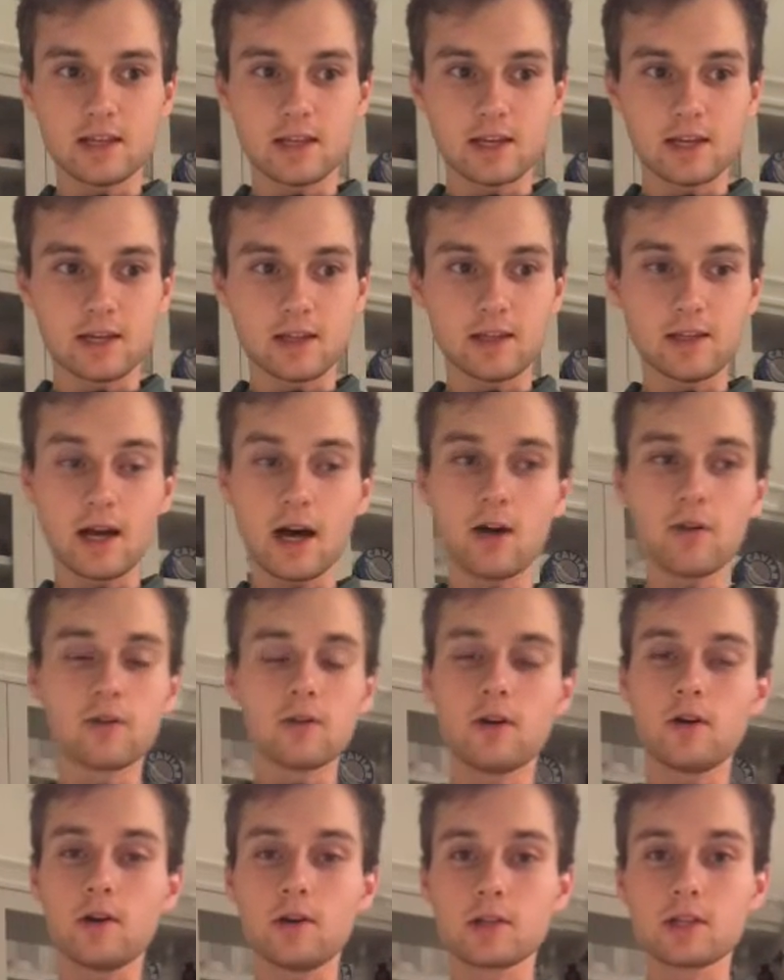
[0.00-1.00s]
and the
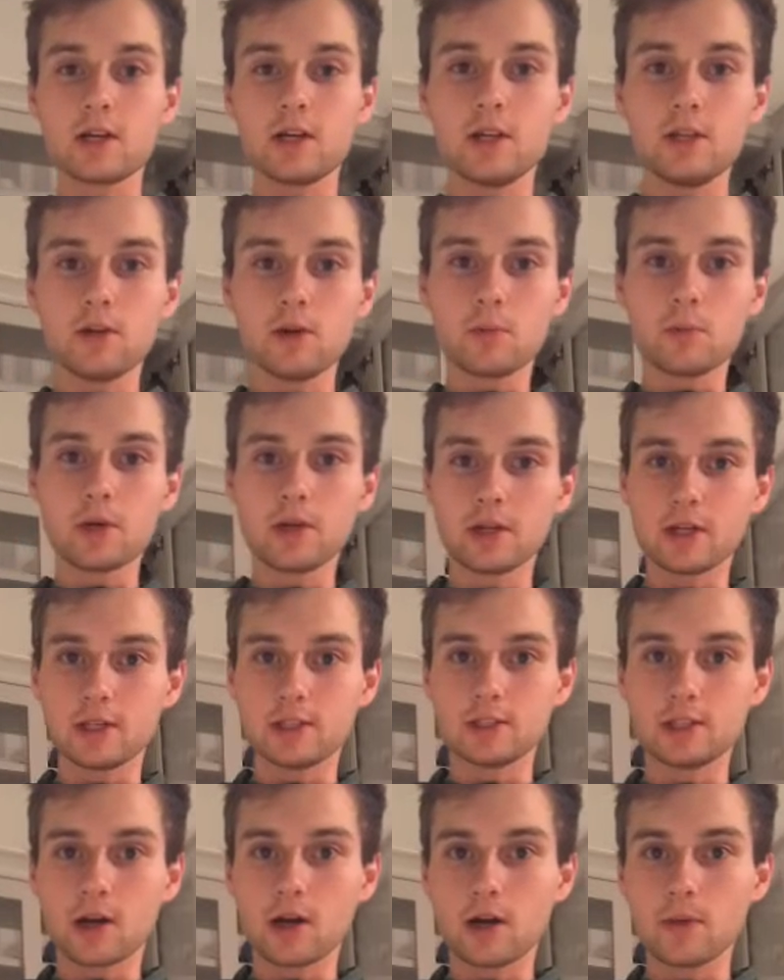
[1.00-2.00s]
alcohol is going to do a pretty good
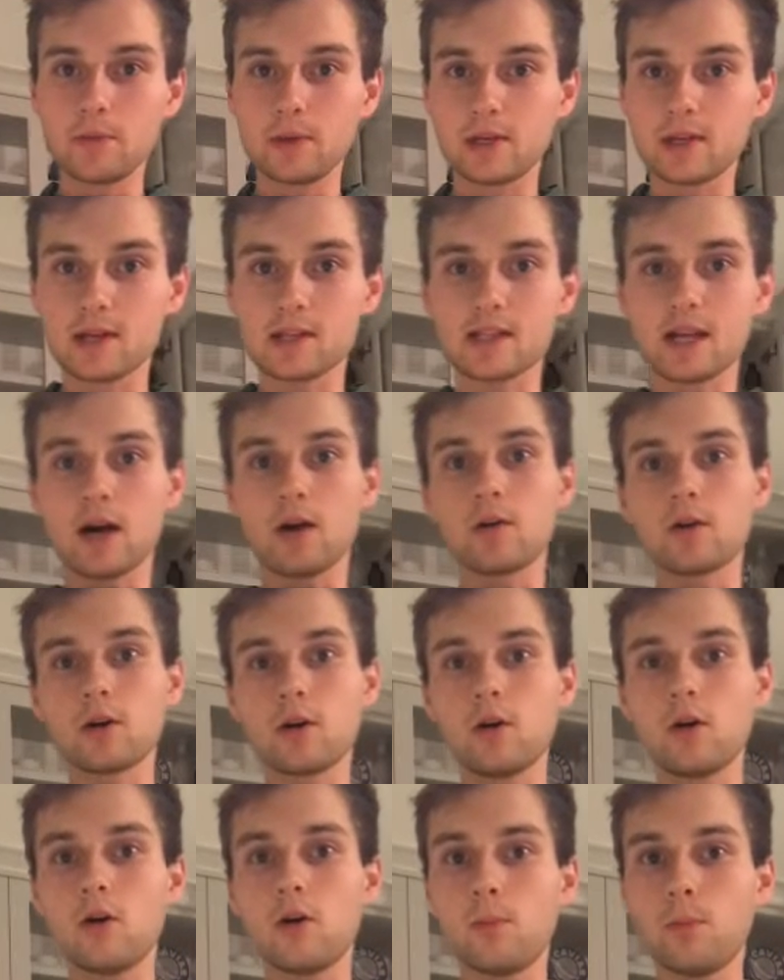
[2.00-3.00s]
job because
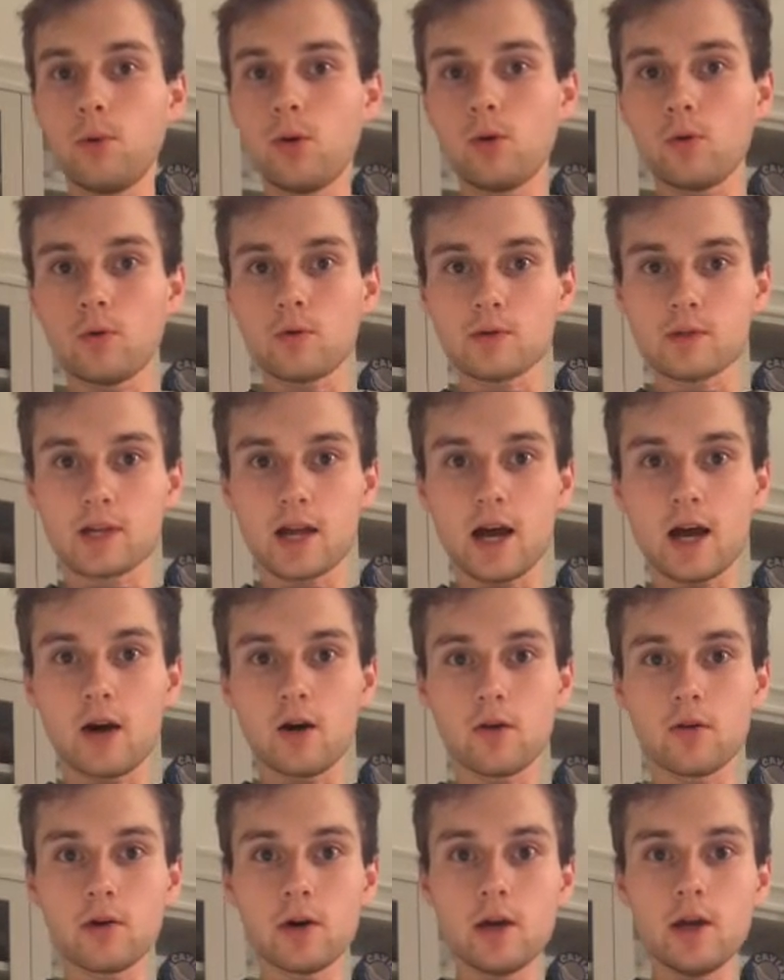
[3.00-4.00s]
alcohol pulls
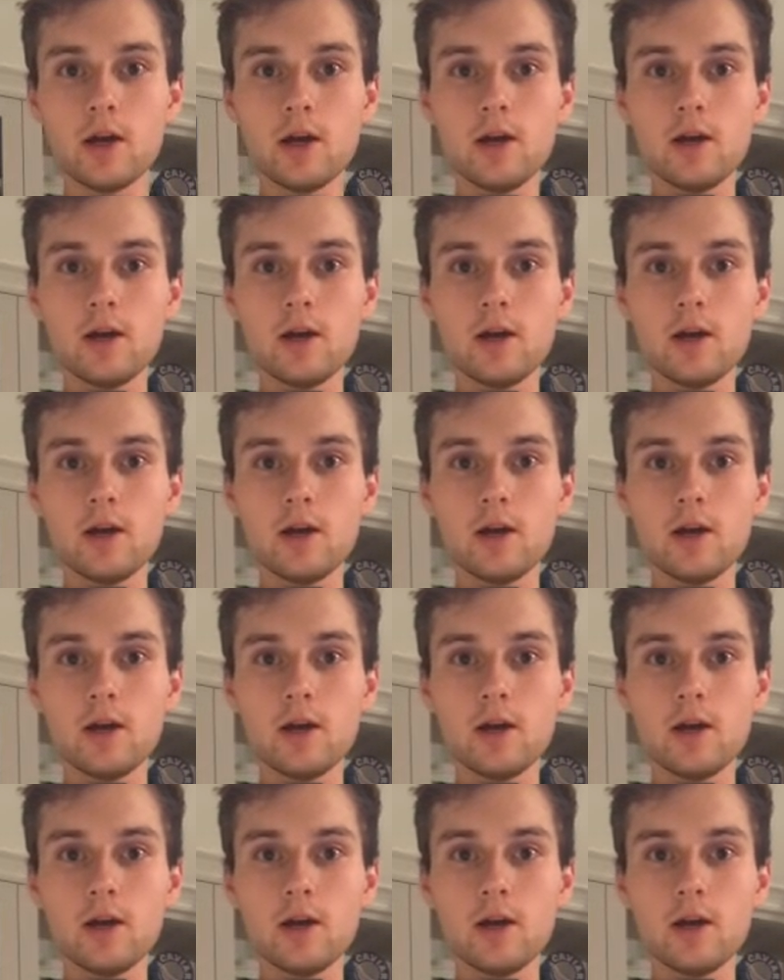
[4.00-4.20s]
out